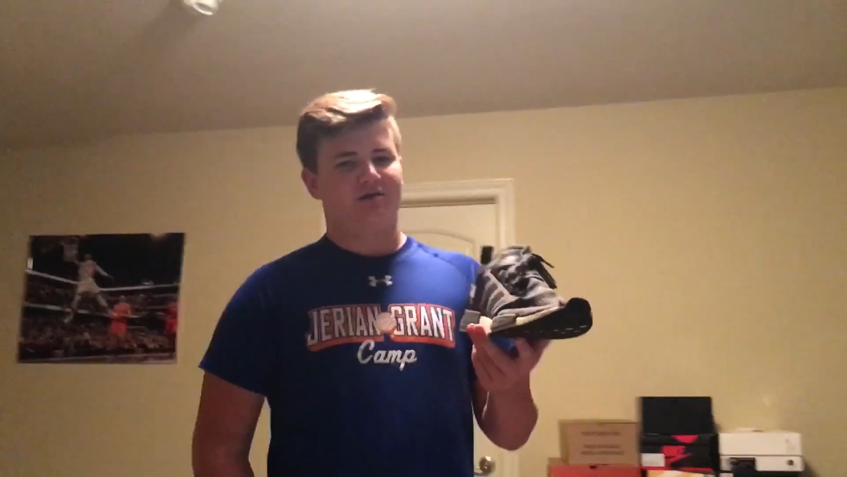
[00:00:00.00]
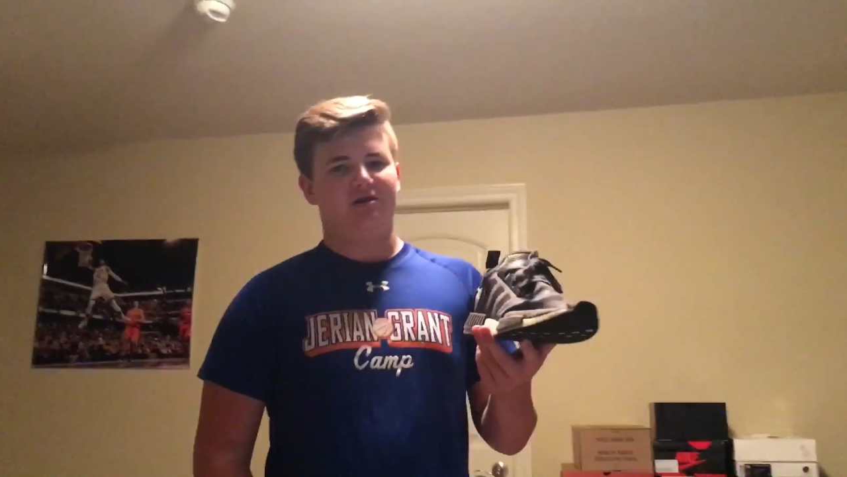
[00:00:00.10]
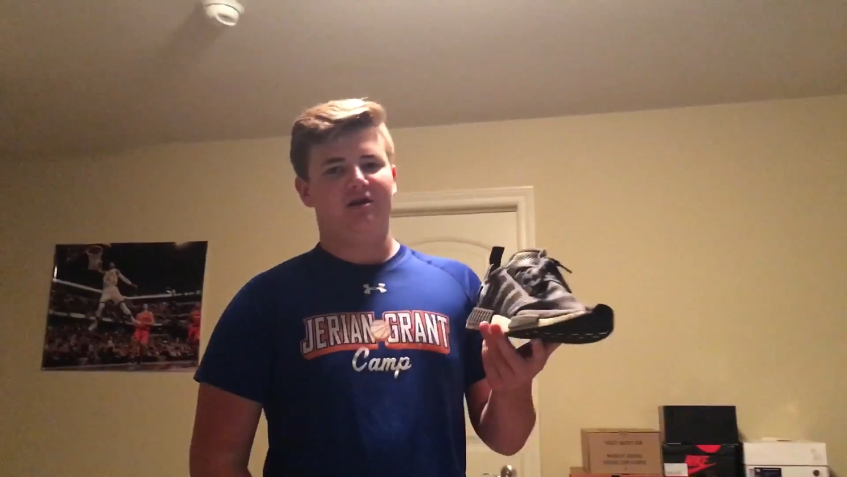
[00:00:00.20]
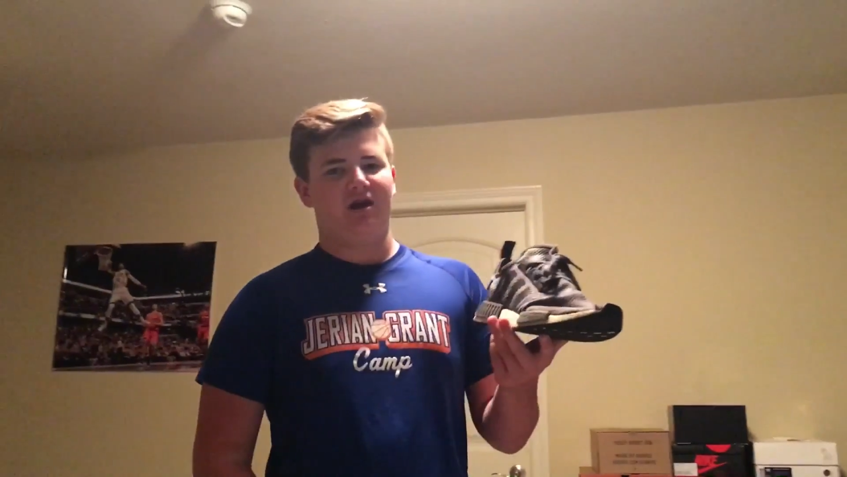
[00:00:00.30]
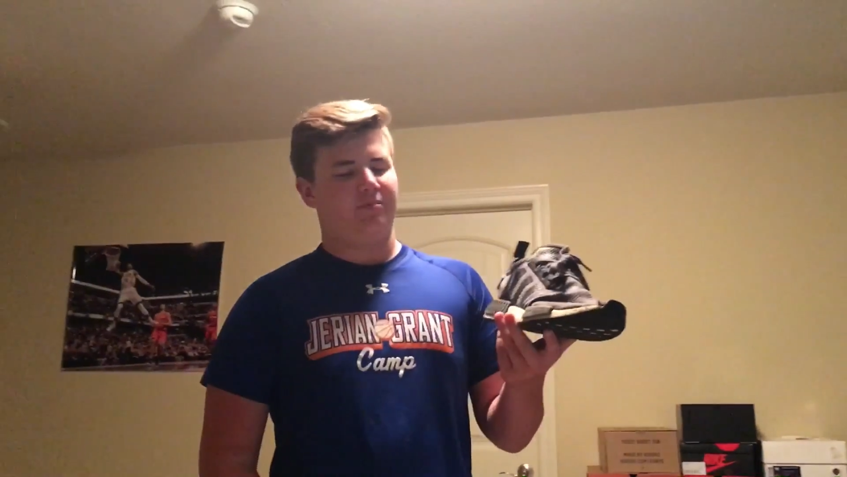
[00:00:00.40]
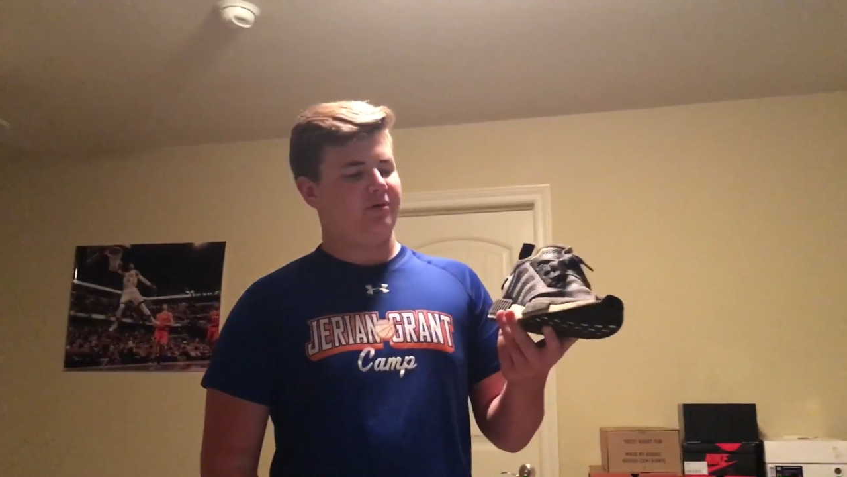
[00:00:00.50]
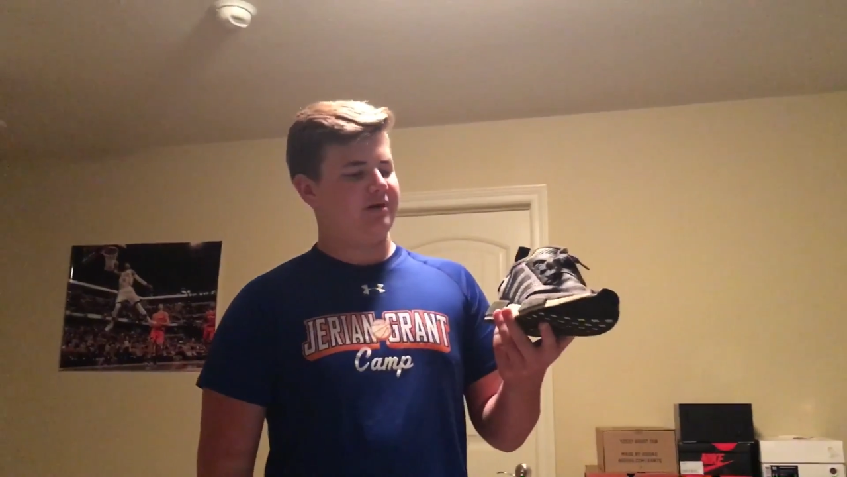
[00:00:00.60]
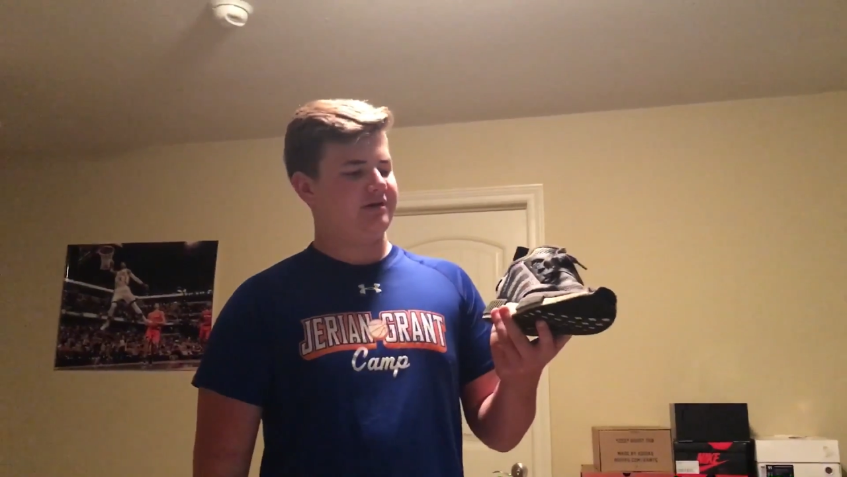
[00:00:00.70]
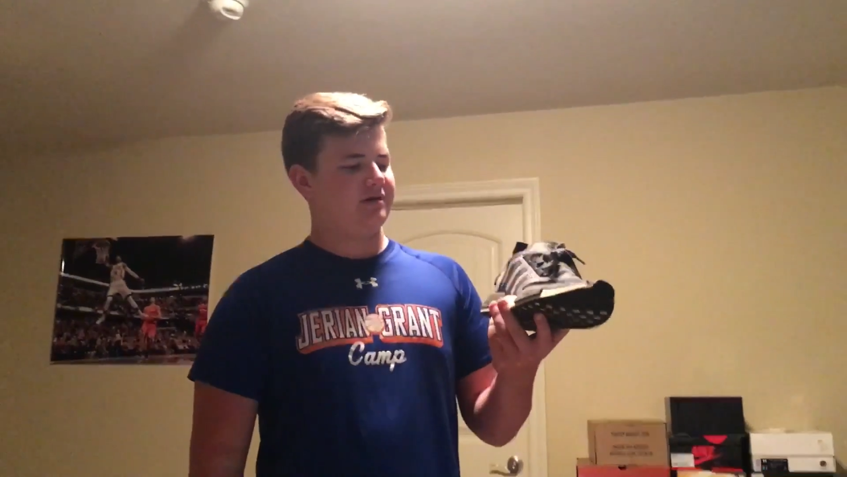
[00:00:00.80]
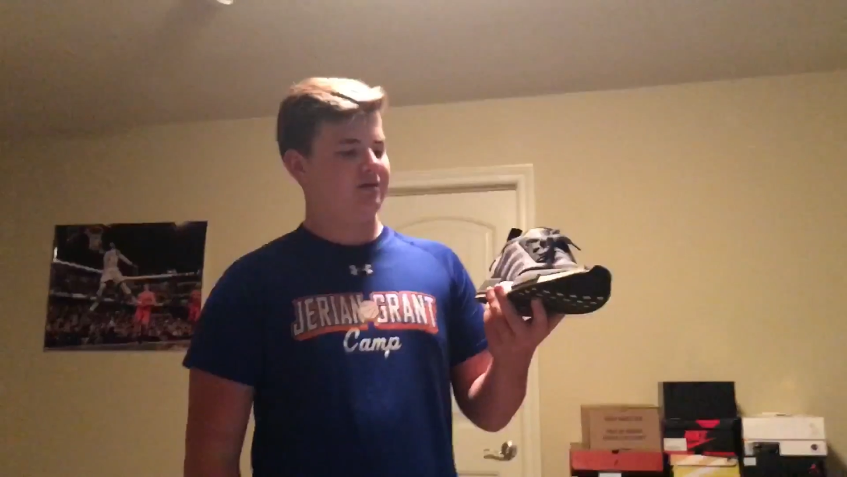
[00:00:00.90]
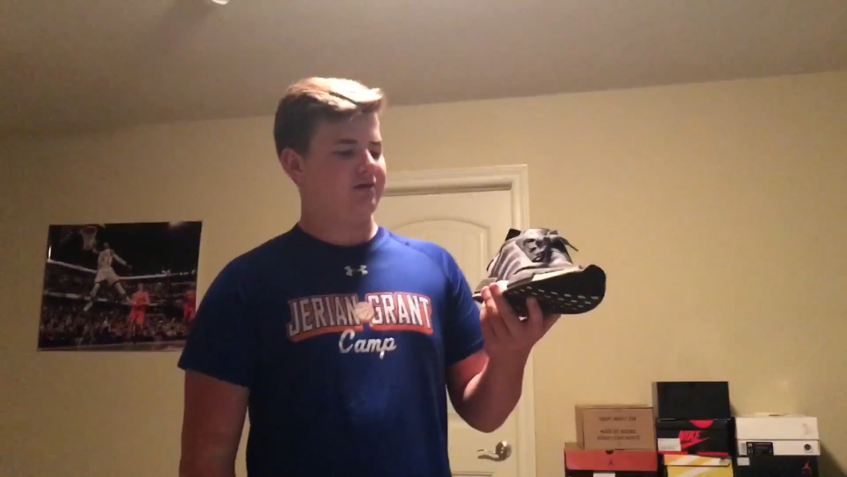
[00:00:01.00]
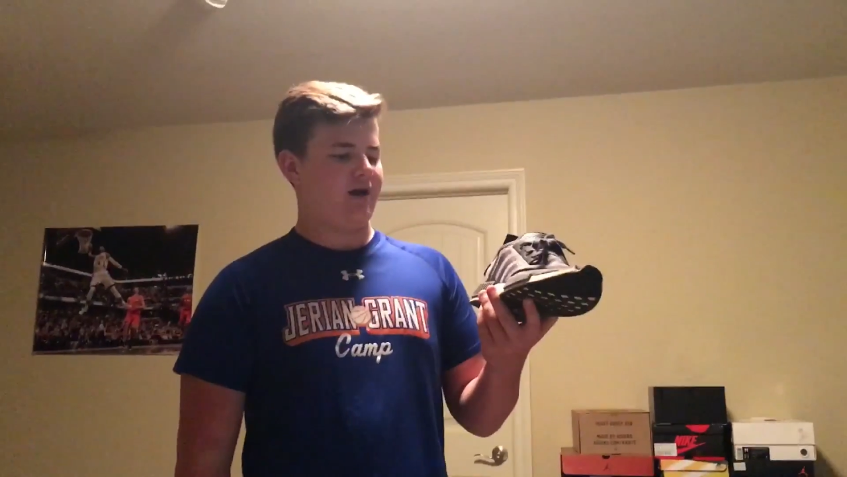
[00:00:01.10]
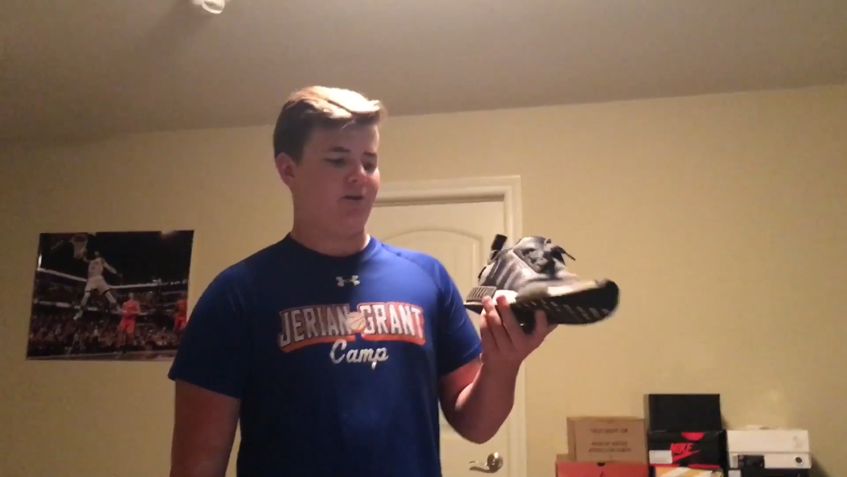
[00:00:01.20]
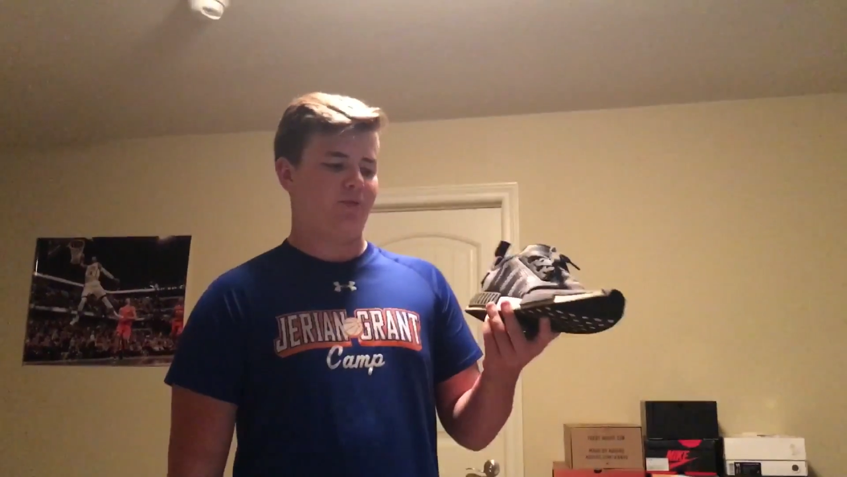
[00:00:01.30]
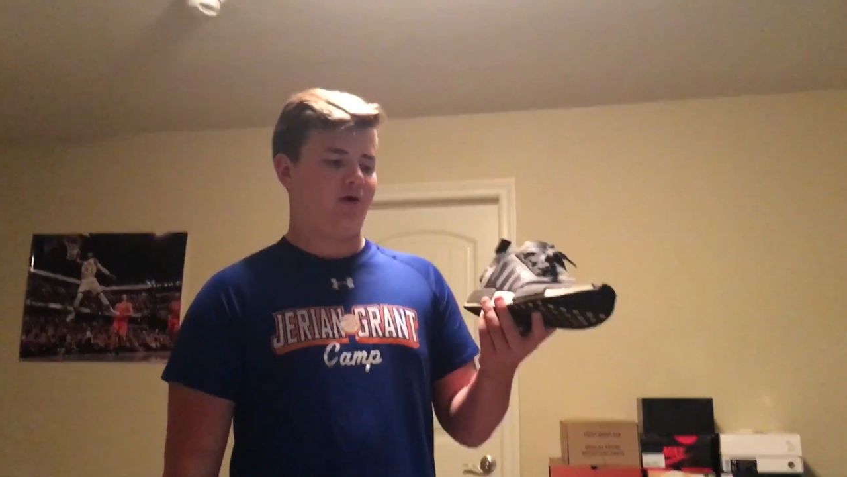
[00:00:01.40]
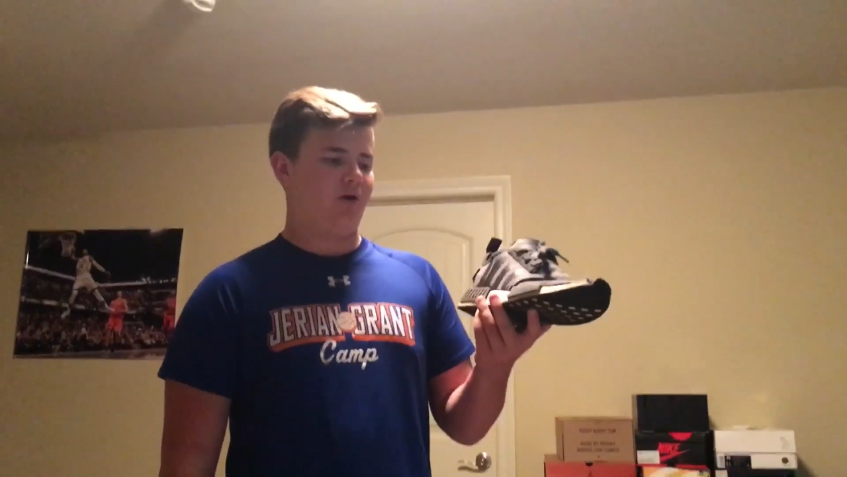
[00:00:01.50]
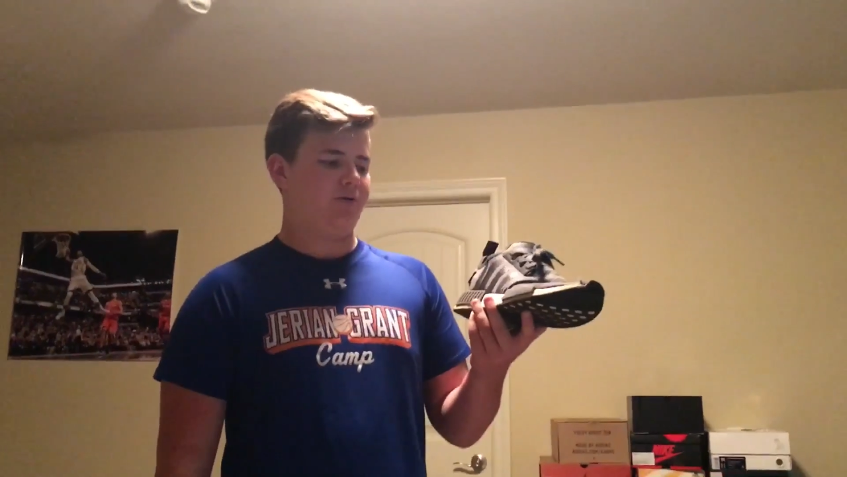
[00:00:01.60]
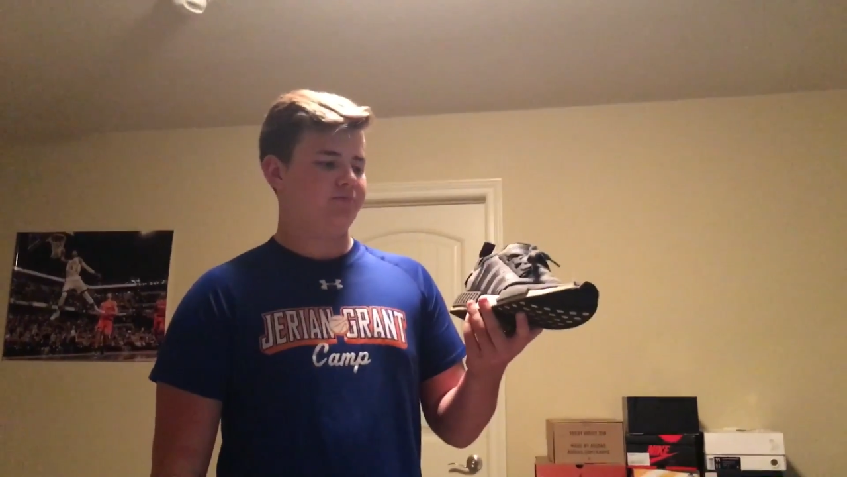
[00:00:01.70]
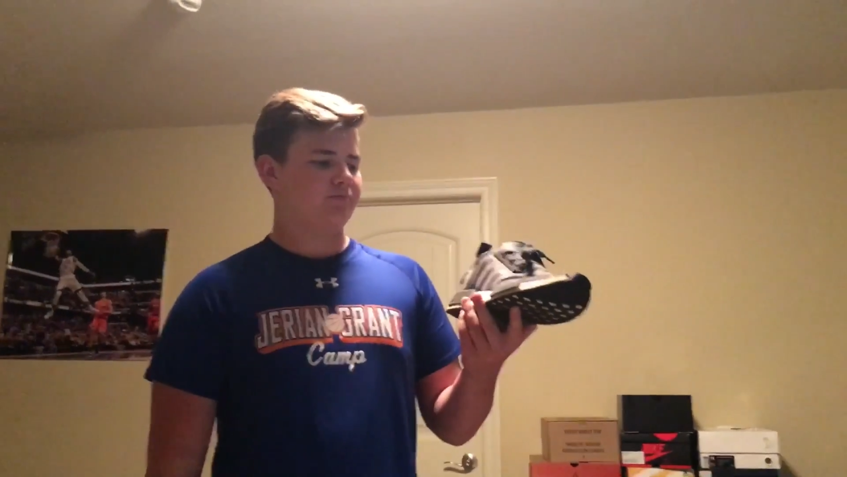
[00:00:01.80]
Indianapolis at a mall,